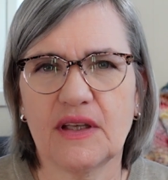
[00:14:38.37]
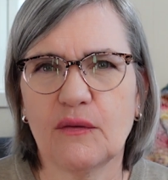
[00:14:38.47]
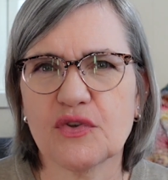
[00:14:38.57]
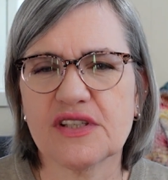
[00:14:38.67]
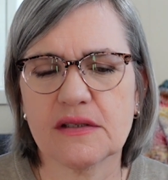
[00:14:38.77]

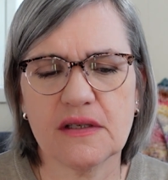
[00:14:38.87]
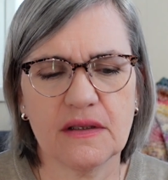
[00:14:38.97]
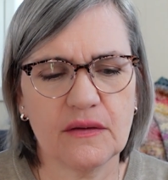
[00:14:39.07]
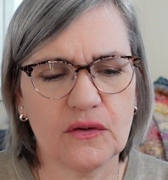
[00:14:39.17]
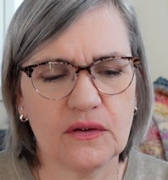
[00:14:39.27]
was
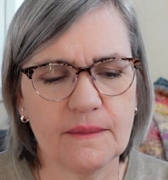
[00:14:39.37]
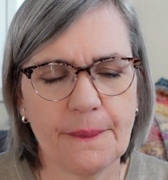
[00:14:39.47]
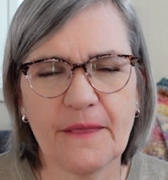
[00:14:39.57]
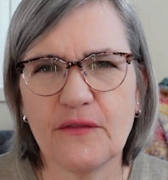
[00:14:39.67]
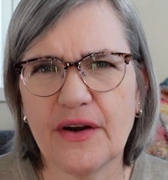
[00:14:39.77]

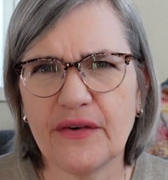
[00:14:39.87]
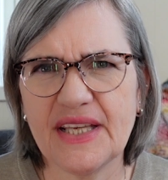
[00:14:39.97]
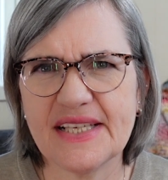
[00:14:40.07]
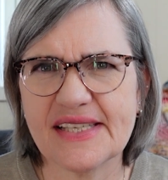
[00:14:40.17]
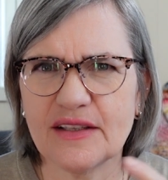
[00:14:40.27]
very
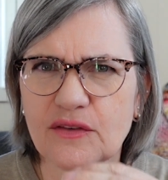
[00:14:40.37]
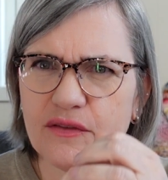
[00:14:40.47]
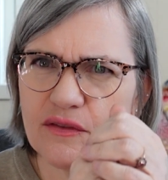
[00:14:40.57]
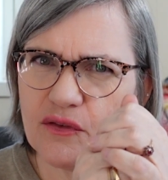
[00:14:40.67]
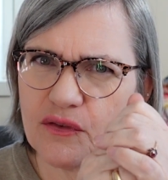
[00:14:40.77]
easy
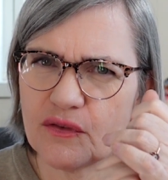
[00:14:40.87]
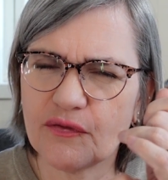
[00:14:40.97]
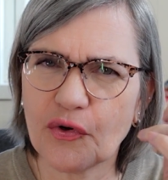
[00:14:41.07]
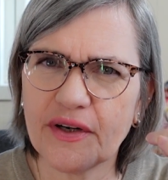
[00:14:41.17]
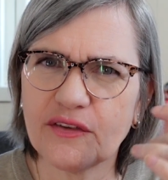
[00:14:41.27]

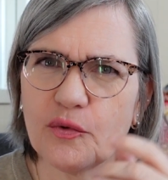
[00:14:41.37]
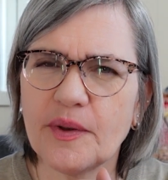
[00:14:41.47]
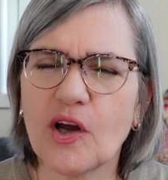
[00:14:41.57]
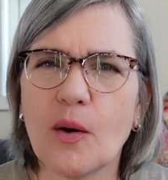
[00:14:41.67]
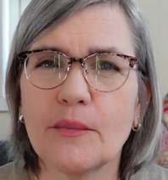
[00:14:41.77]
for it to
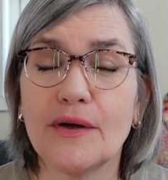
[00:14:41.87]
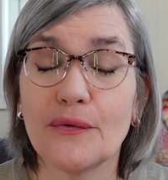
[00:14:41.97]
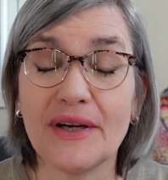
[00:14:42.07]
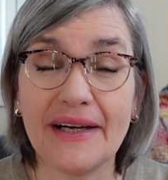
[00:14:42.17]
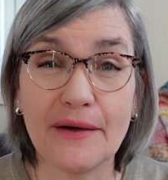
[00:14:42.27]
become
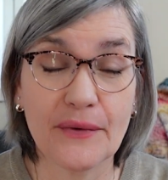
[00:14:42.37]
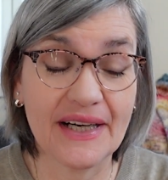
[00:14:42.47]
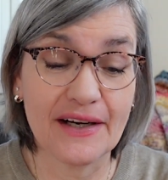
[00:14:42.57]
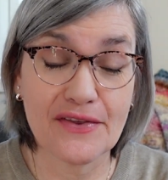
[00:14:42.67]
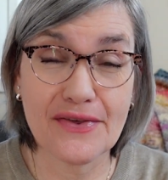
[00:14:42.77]
really,
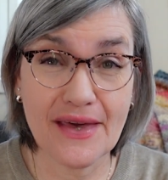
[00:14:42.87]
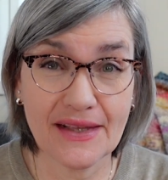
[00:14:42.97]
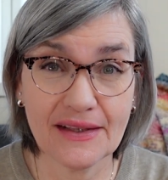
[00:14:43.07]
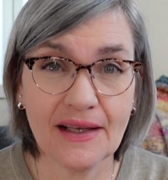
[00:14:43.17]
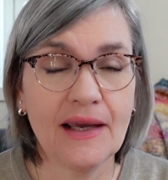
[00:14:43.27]
really
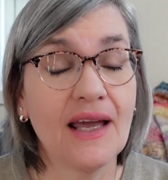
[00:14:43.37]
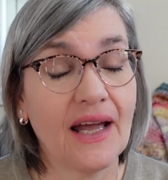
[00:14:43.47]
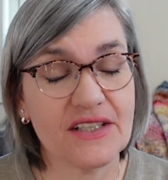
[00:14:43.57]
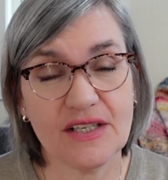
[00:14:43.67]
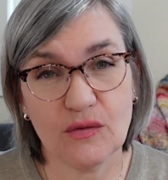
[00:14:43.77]
thin,
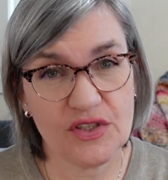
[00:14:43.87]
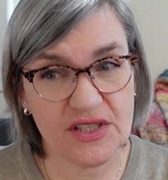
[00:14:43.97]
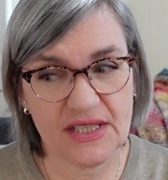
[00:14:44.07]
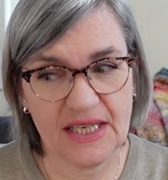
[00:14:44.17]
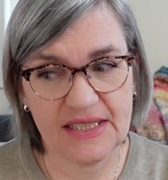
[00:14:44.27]
and she
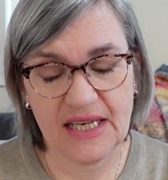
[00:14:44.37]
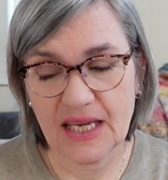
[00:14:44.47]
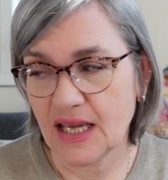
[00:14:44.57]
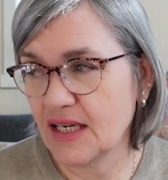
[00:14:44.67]
wasn't kidding.